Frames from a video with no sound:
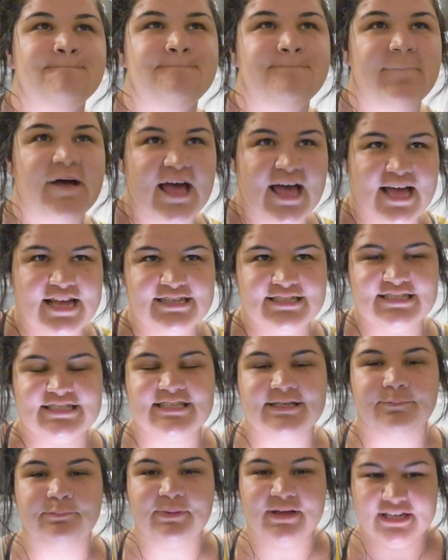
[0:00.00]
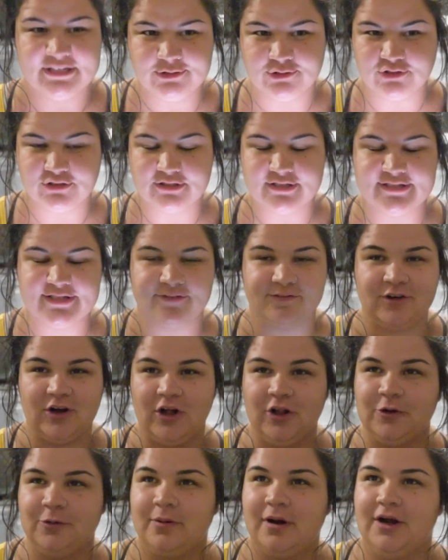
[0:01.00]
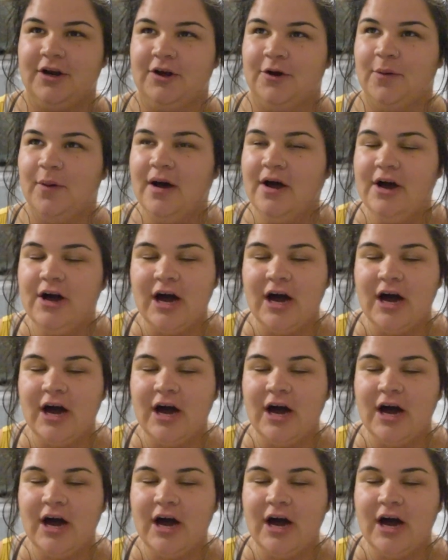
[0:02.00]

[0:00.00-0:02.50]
best pictures of Colorado.